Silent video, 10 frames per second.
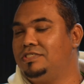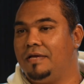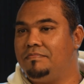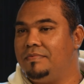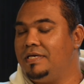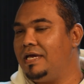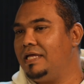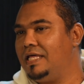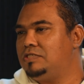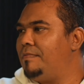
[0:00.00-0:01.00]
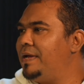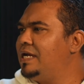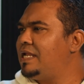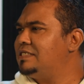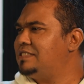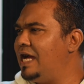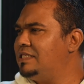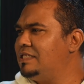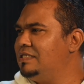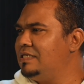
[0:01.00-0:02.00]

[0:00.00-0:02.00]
shaped me, and that's where my career started.